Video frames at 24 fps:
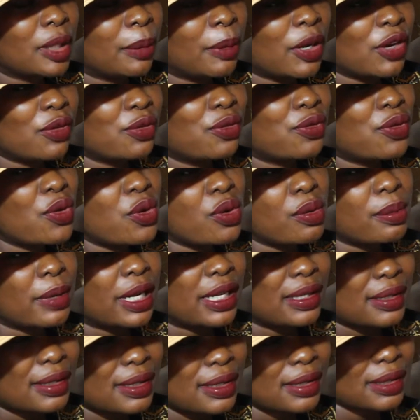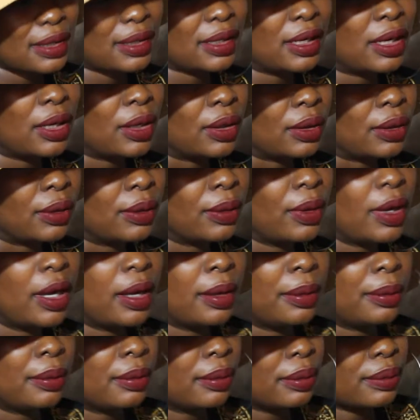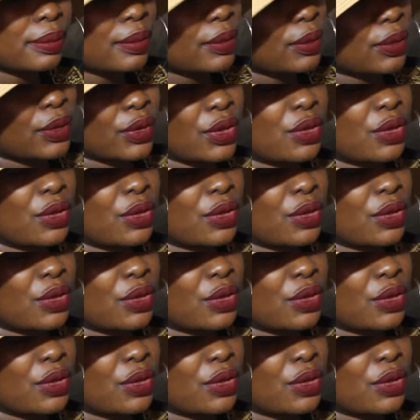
4 months now, or